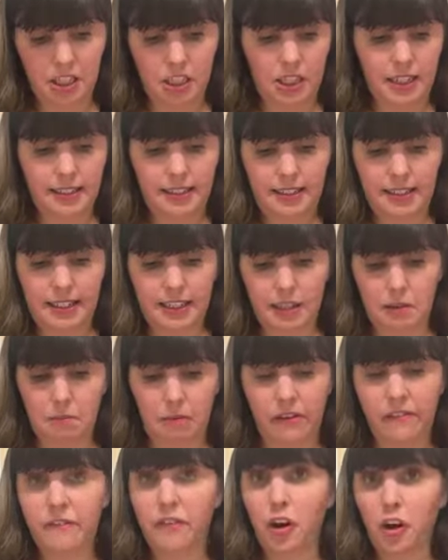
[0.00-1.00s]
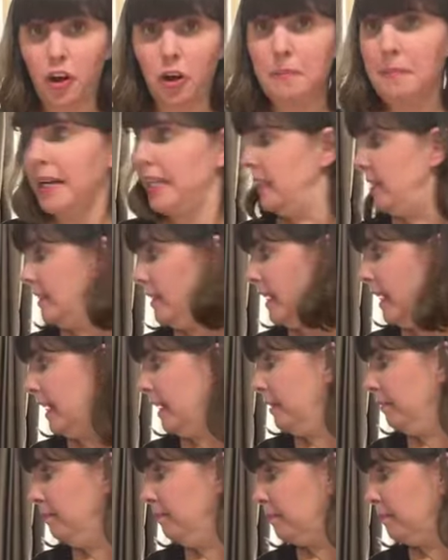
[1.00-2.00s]
I'm just going to stick my photo mats
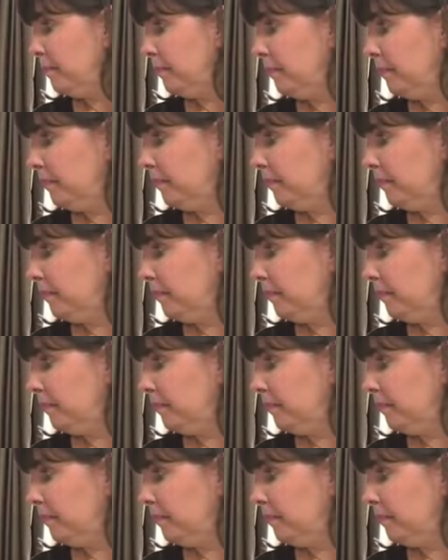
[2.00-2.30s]
down.